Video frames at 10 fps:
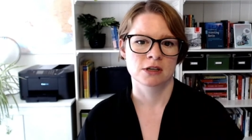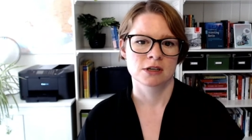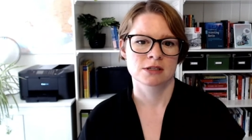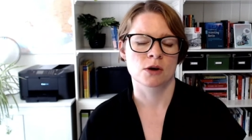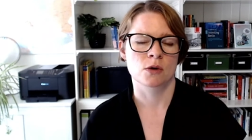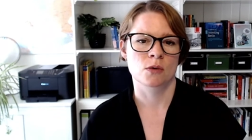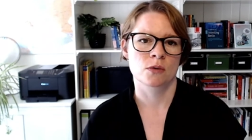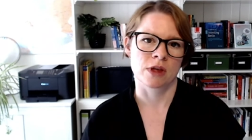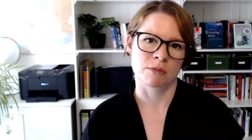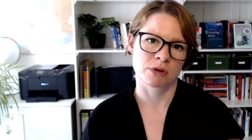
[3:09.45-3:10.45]
So
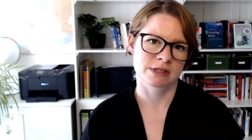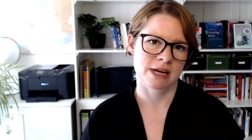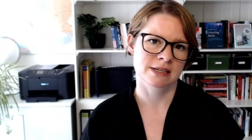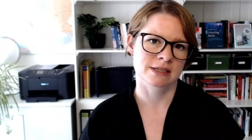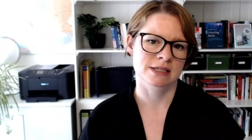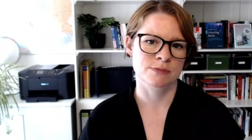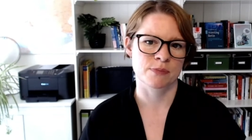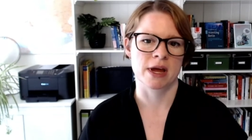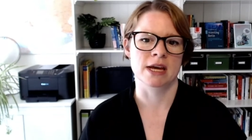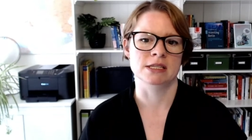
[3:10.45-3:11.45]
they present a
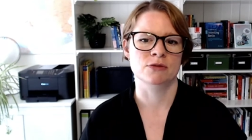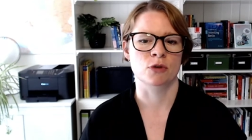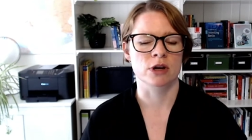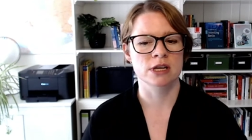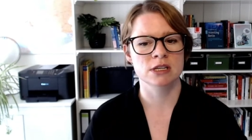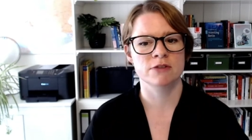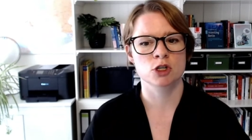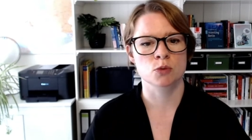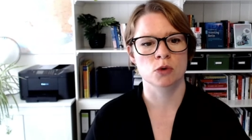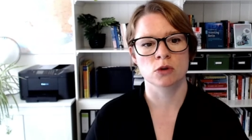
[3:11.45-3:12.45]
space for
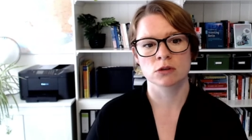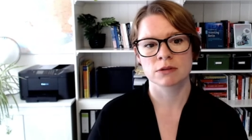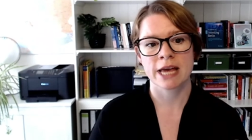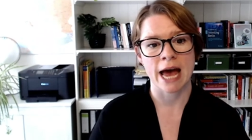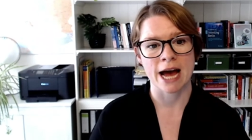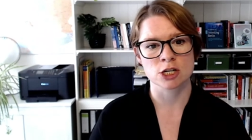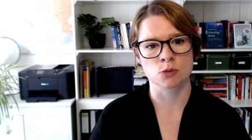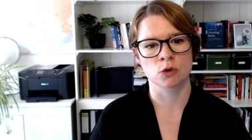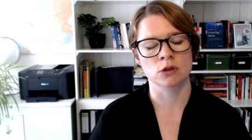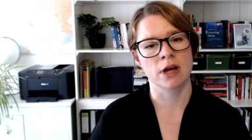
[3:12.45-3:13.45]
individual,
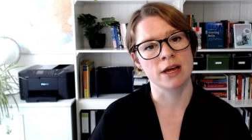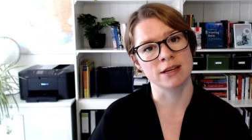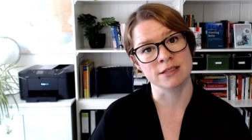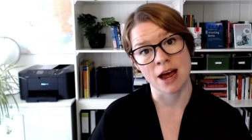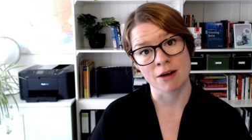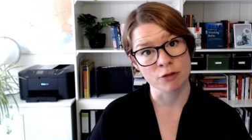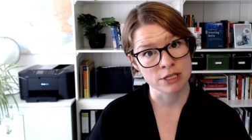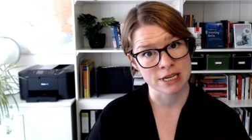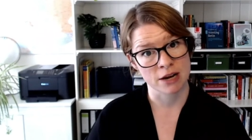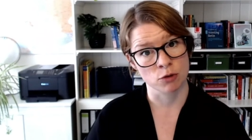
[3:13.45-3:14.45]
casual, and
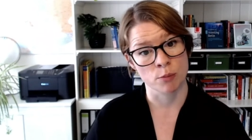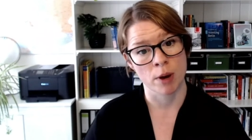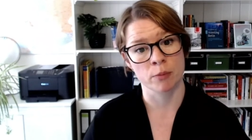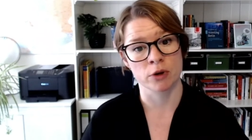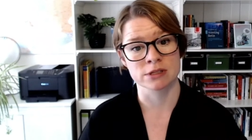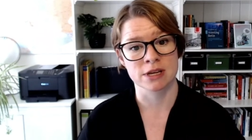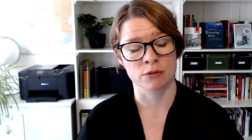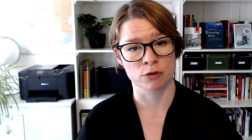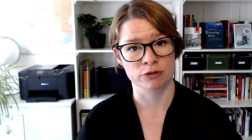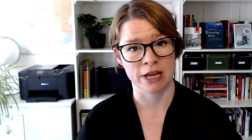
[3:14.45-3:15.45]
everyday remembrance and
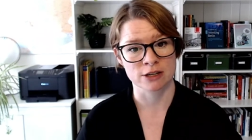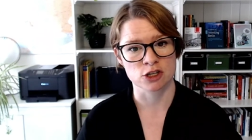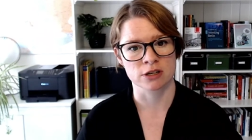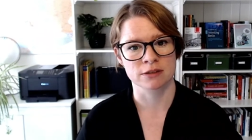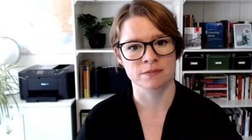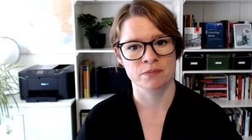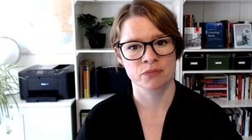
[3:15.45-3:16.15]
reflection.